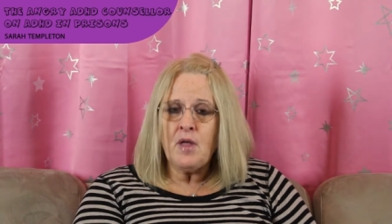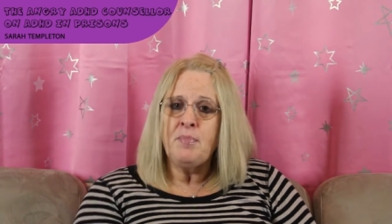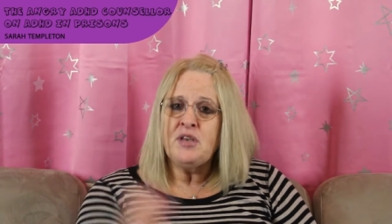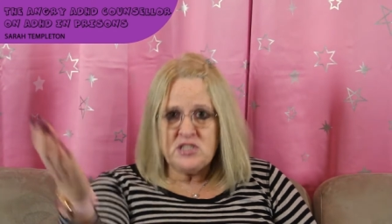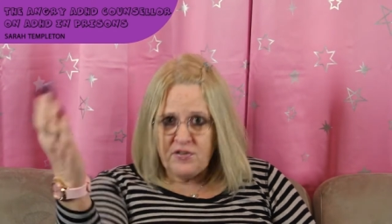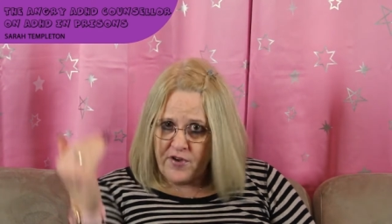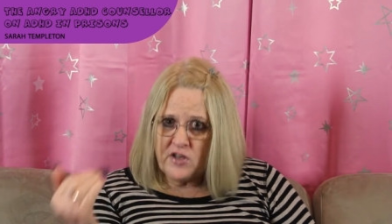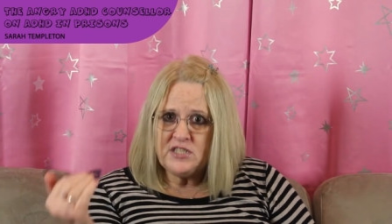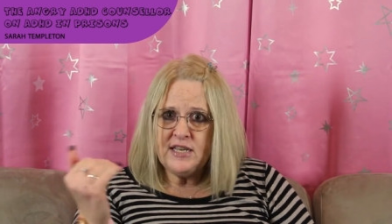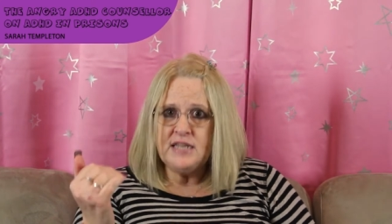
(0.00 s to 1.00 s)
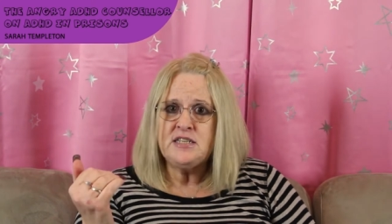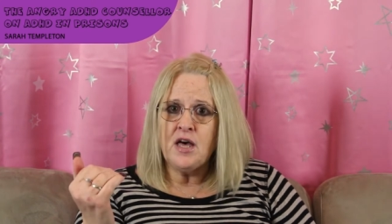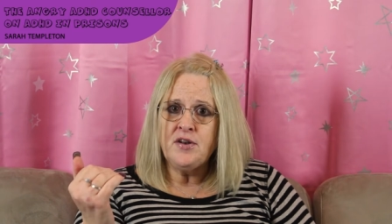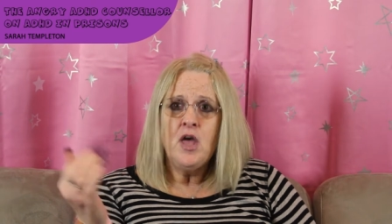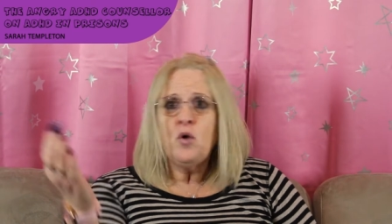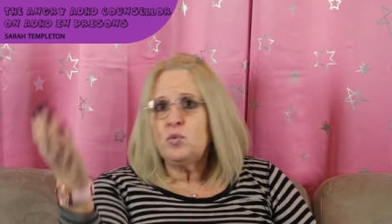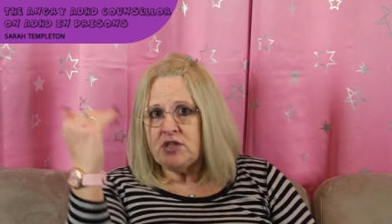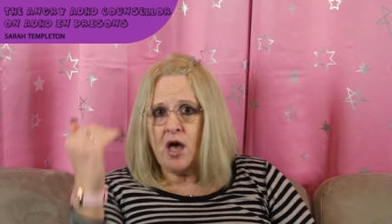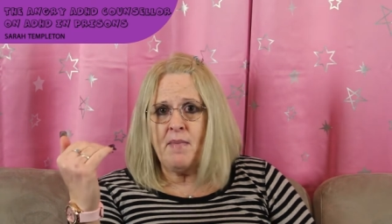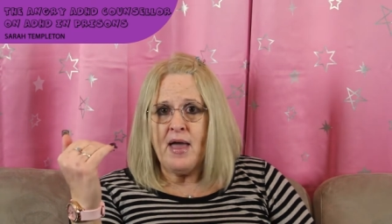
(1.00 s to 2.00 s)
because the first thing he'd done
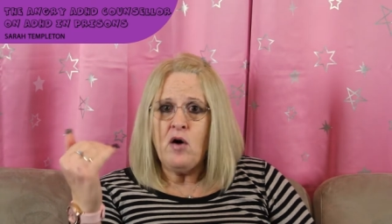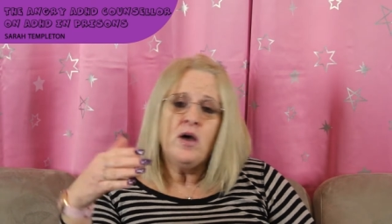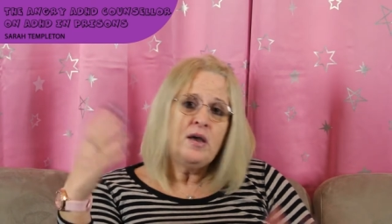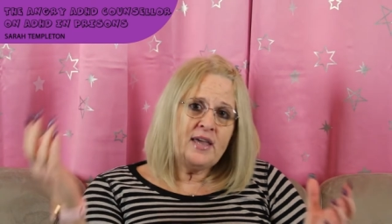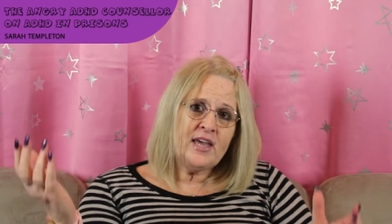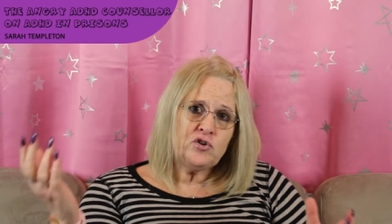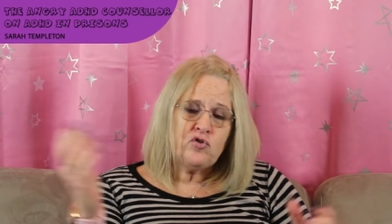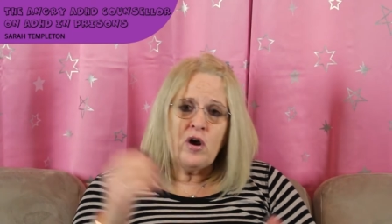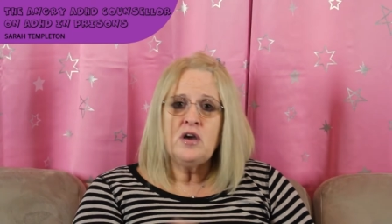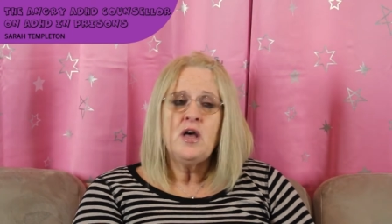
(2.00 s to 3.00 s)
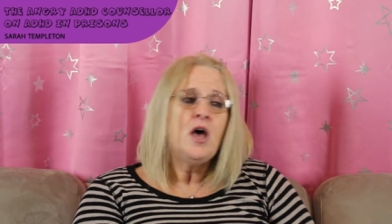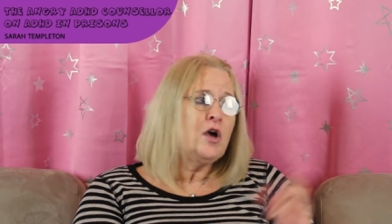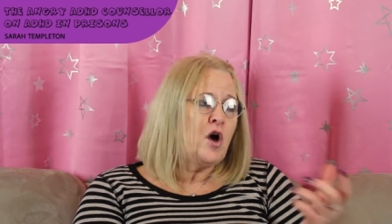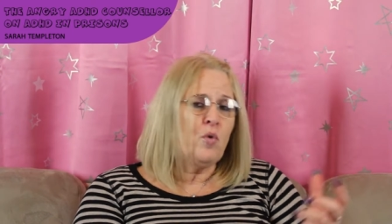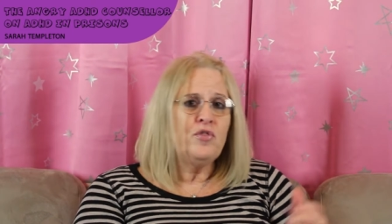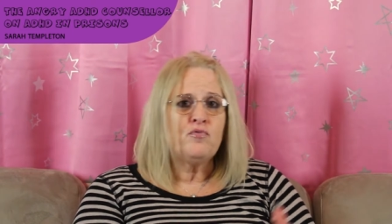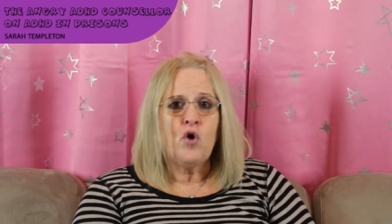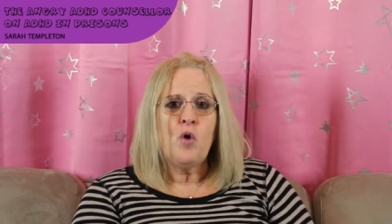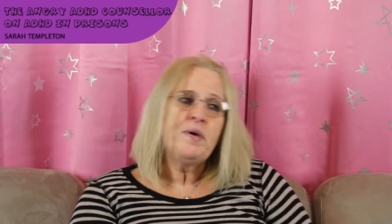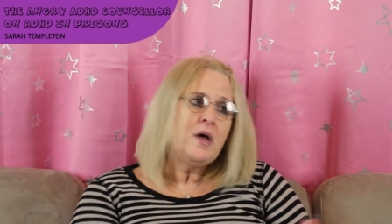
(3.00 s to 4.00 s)
was come out, get drunk, go on the
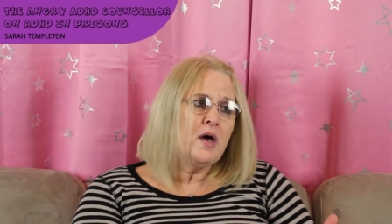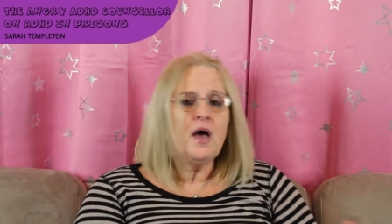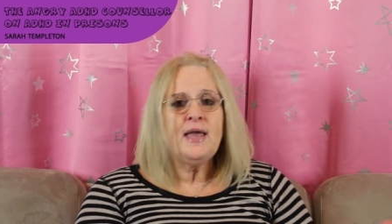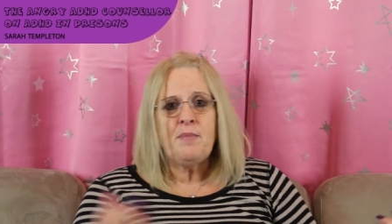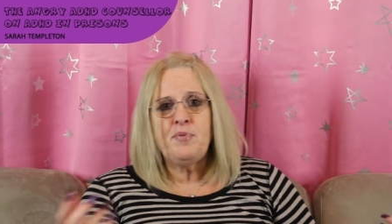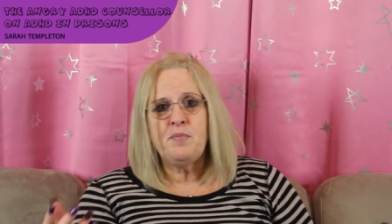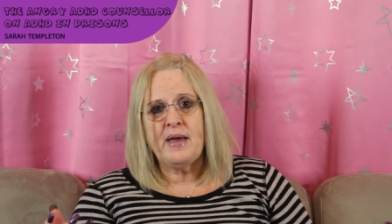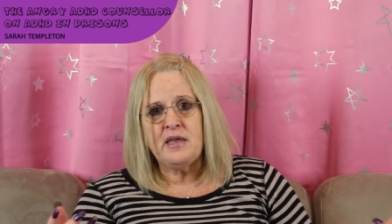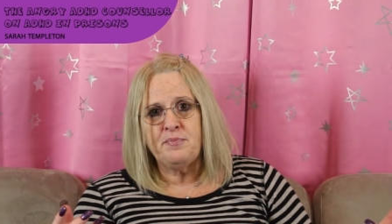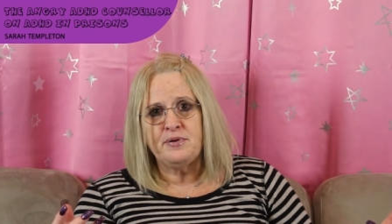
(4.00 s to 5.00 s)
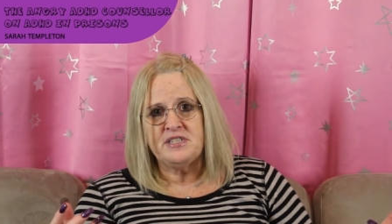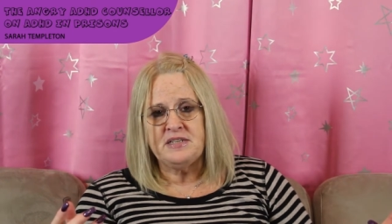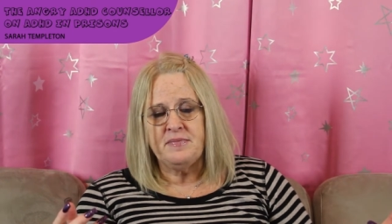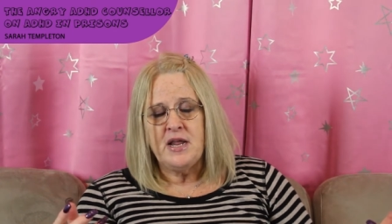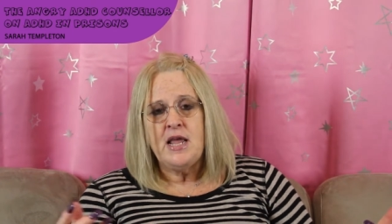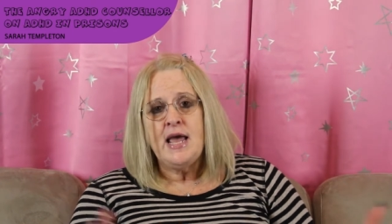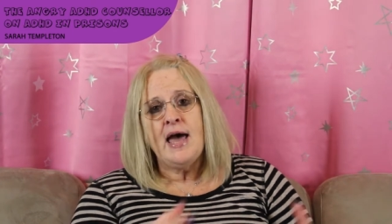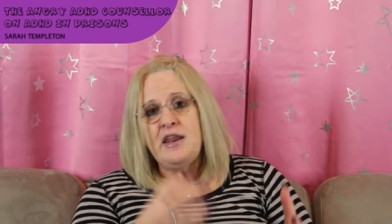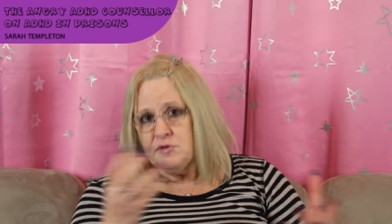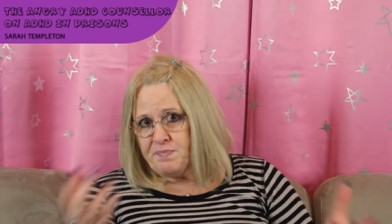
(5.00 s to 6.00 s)
rob, and get put back in prison.
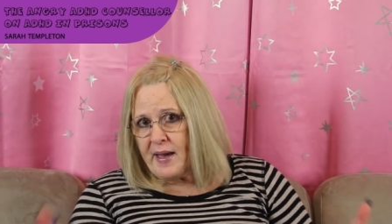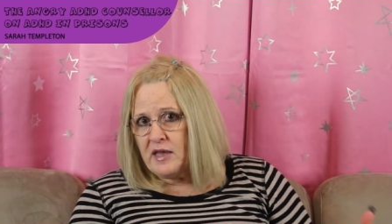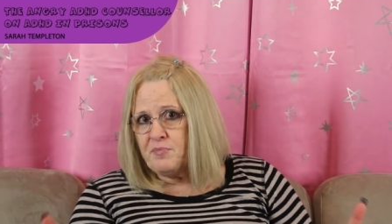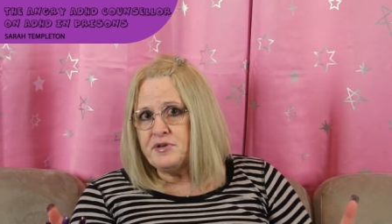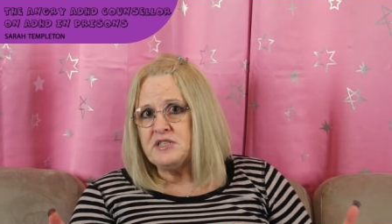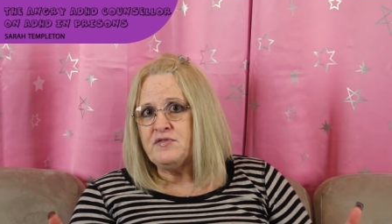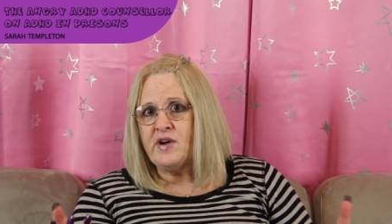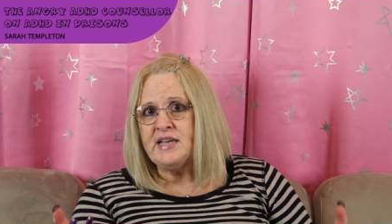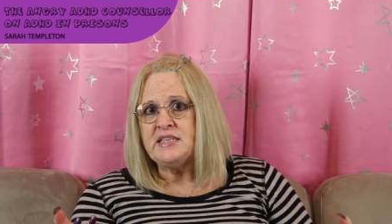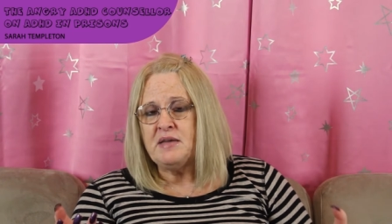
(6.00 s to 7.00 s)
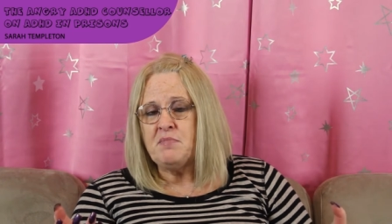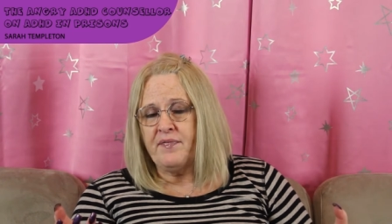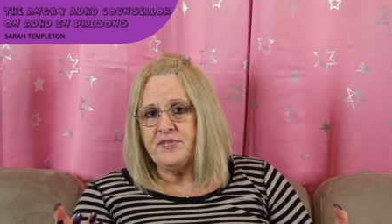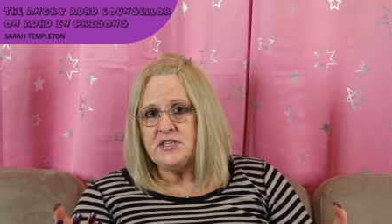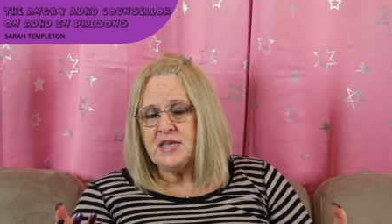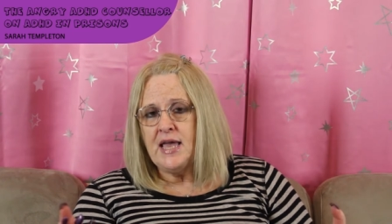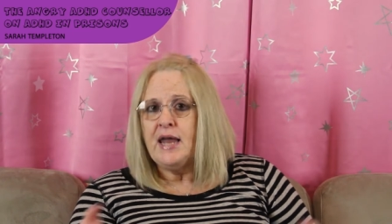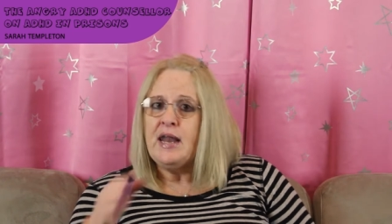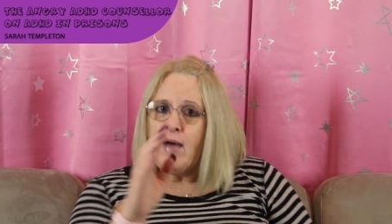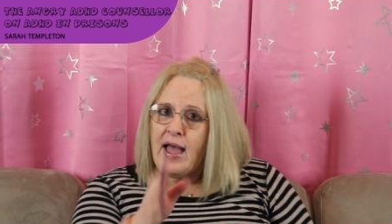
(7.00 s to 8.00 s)
And he was back in prison for 18 months.
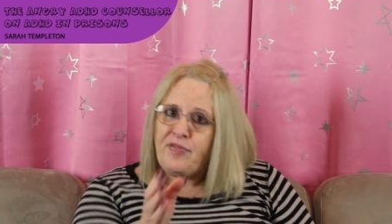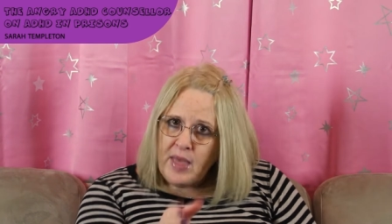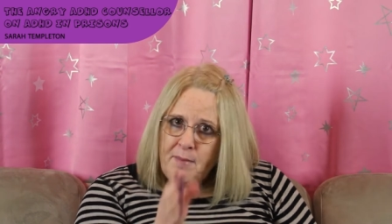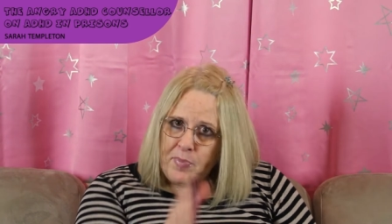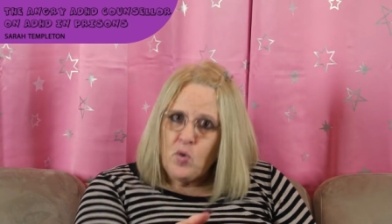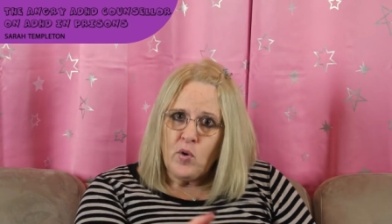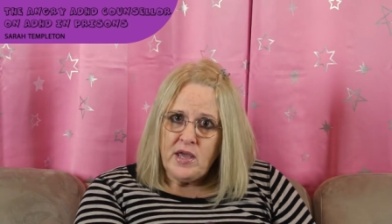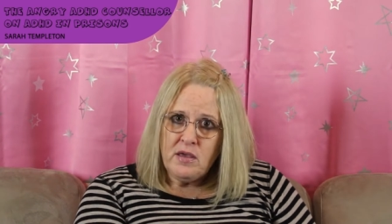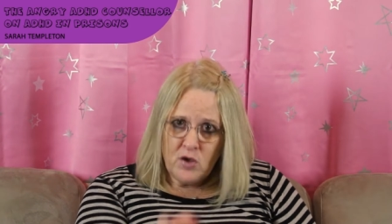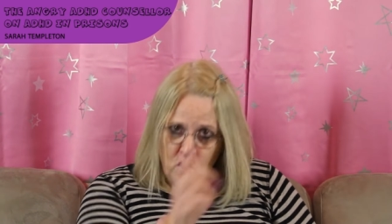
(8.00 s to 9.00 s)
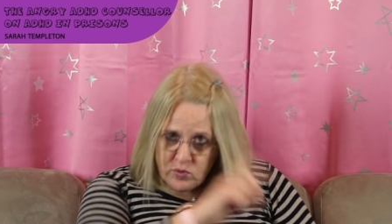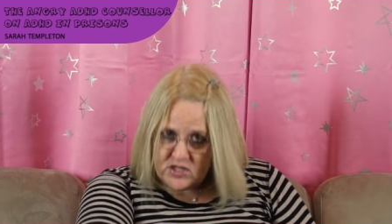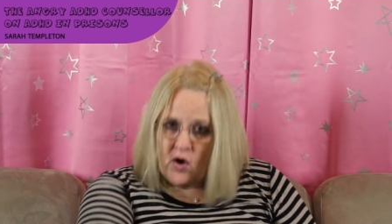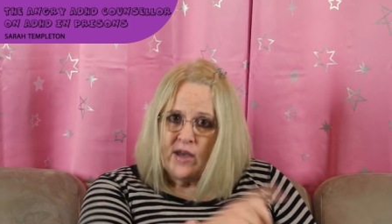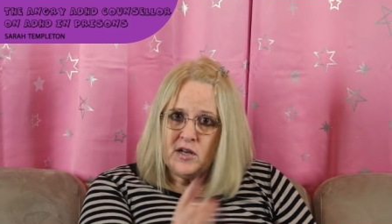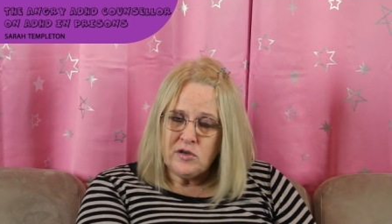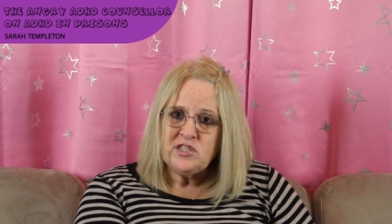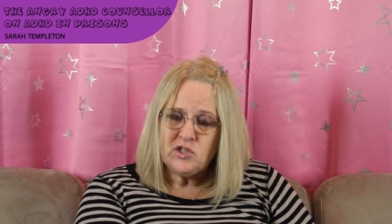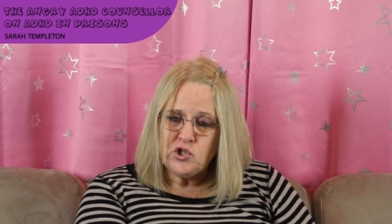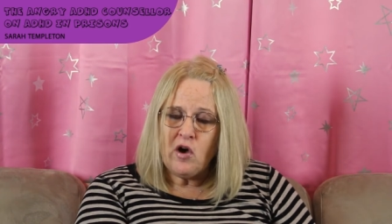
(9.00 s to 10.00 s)
Now, had that boy, who was
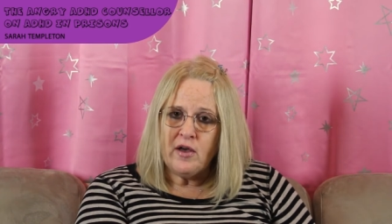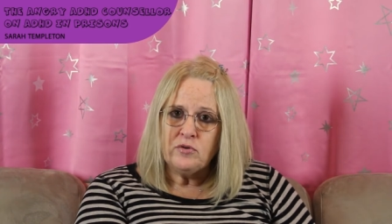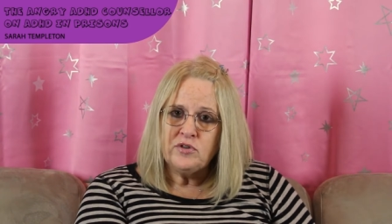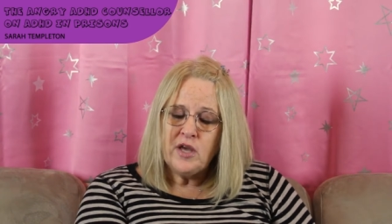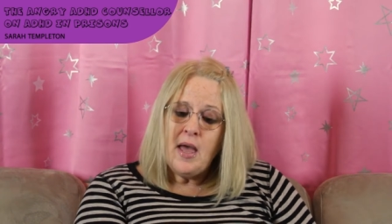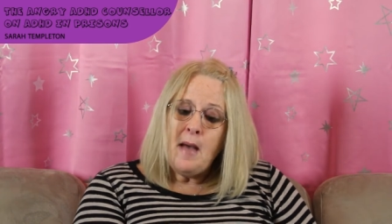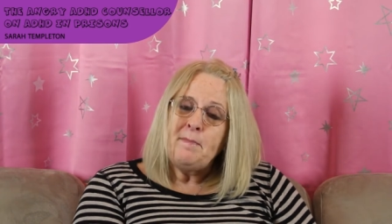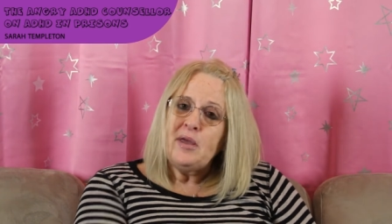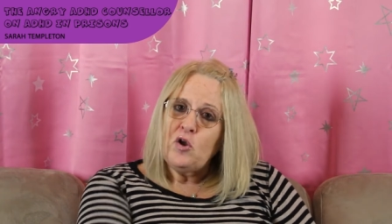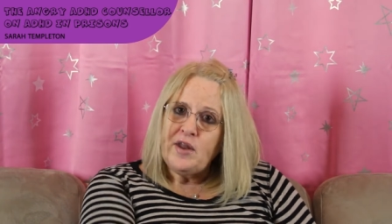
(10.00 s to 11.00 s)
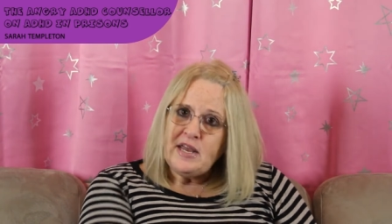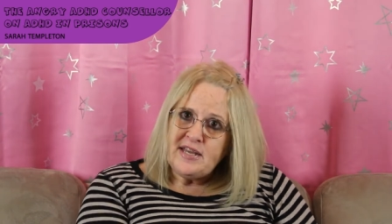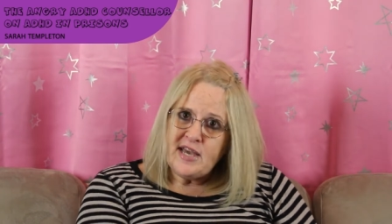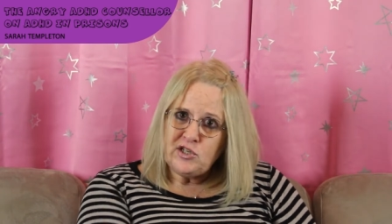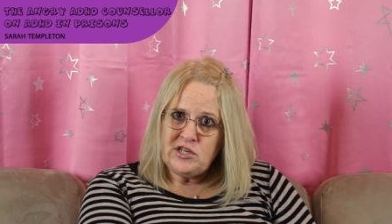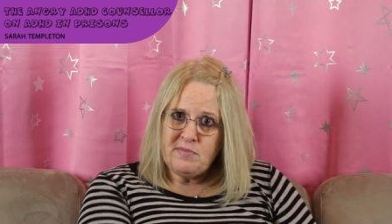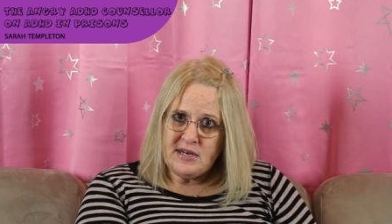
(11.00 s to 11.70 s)
diagnosed as a child, been on ADHD